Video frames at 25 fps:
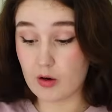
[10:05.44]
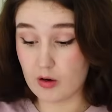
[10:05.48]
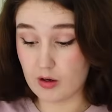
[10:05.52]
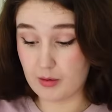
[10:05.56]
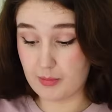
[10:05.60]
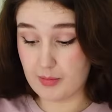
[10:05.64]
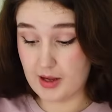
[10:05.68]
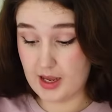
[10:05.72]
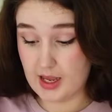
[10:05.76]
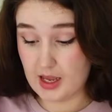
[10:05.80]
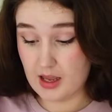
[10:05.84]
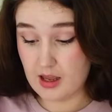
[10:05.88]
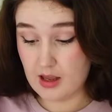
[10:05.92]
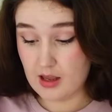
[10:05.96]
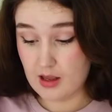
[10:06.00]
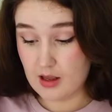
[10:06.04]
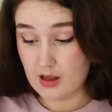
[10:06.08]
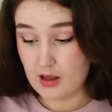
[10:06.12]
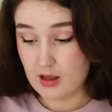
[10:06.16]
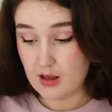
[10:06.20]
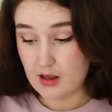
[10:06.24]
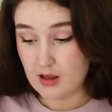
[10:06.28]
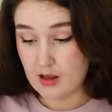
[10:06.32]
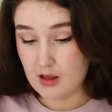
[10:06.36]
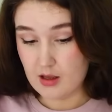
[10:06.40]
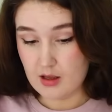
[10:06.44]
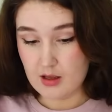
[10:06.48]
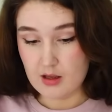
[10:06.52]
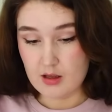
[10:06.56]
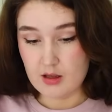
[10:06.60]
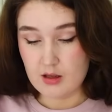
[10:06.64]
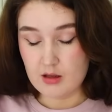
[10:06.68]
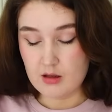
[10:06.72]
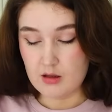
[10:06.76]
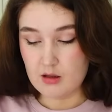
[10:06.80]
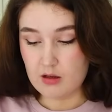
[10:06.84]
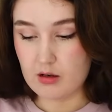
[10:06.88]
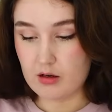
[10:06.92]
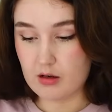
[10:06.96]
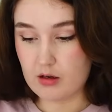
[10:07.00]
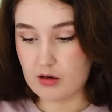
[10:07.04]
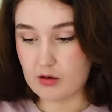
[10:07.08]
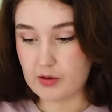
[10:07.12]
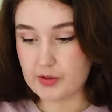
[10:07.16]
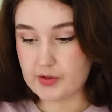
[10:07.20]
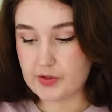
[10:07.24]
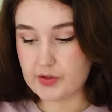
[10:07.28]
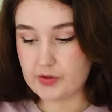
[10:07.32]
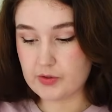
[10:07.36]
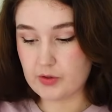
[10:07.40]
on me.
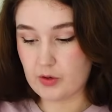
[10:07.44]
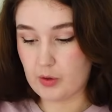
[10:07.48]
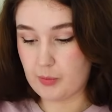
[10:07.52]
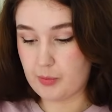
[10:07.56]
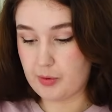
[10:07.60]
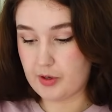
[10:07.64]
Oh, it's so